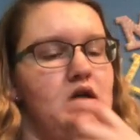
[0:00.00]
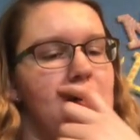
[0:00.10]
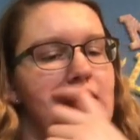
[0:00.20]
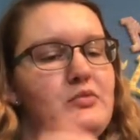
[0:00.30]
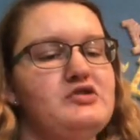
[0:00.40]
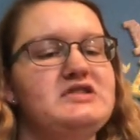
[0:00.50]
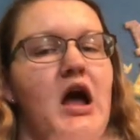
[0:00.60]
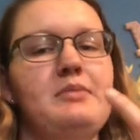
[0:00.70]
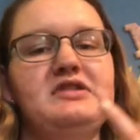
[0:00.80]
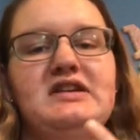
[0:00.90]
Most
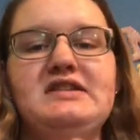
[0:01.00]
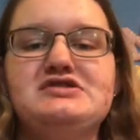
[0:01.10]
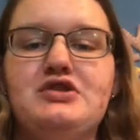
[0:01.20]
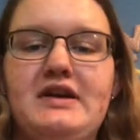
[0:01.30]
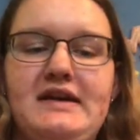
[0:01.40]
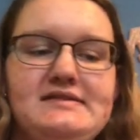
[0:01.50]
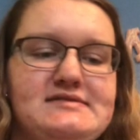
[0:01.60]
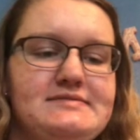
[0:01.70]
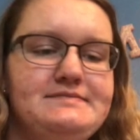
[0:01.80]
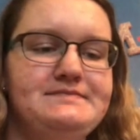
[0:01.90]
commonly is crickets.